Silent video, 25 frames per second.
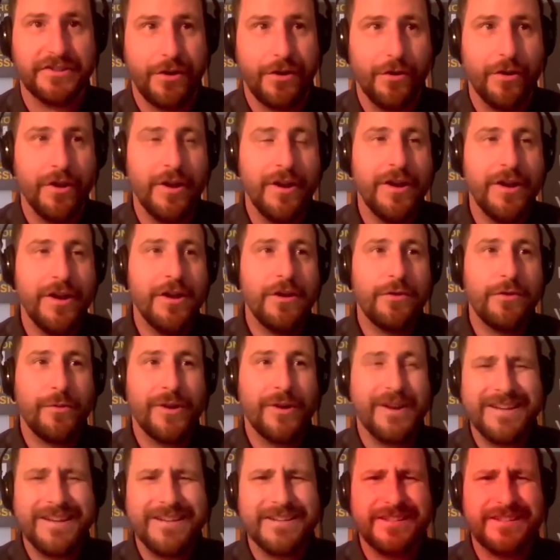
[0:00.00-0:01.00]
So
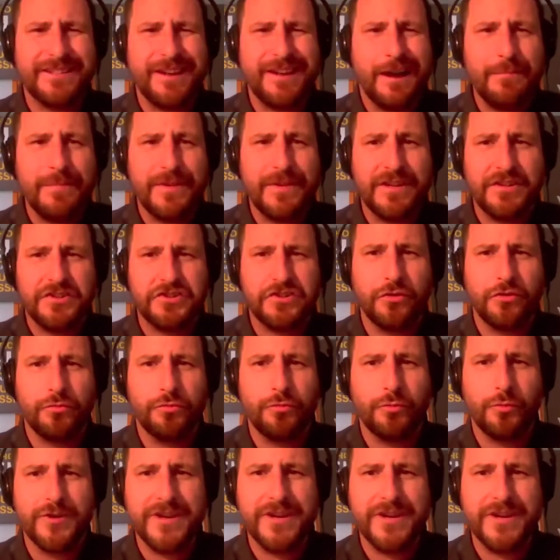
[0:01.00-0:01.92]
we need to stop being so